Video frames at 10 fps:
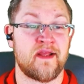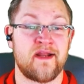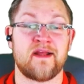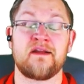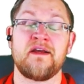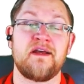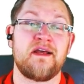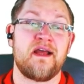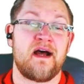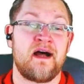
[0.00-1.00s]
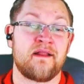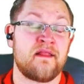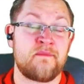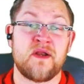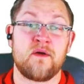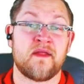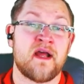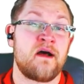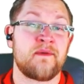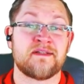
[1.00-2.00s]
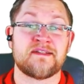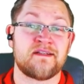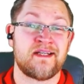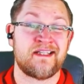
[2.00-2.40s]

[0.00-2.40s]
getting, let me know in the comments.